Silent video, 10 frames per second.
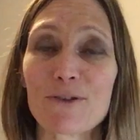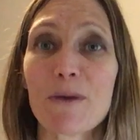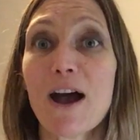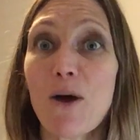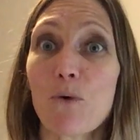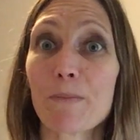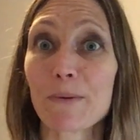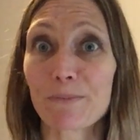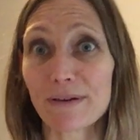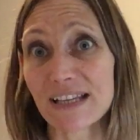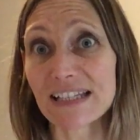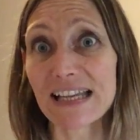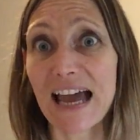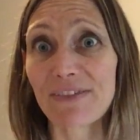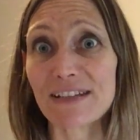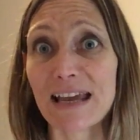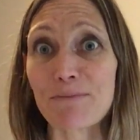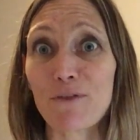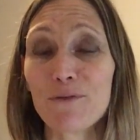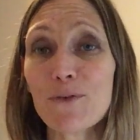from what we potentially had the day
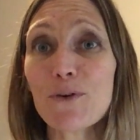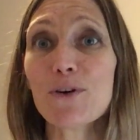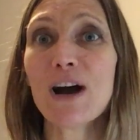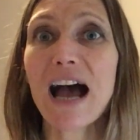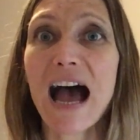before